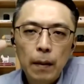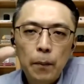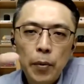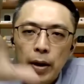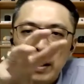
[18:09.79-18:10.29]

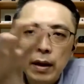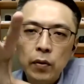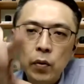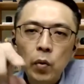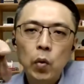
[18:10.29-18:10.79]
bring
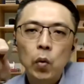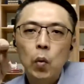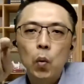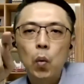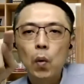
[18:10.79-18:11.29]
to
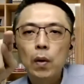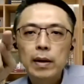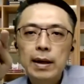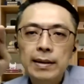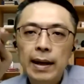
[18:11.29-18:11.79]

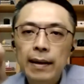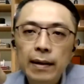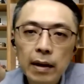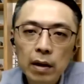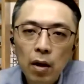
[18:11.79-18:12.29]
the
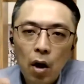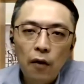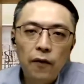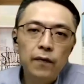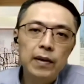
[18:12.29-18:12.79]
center of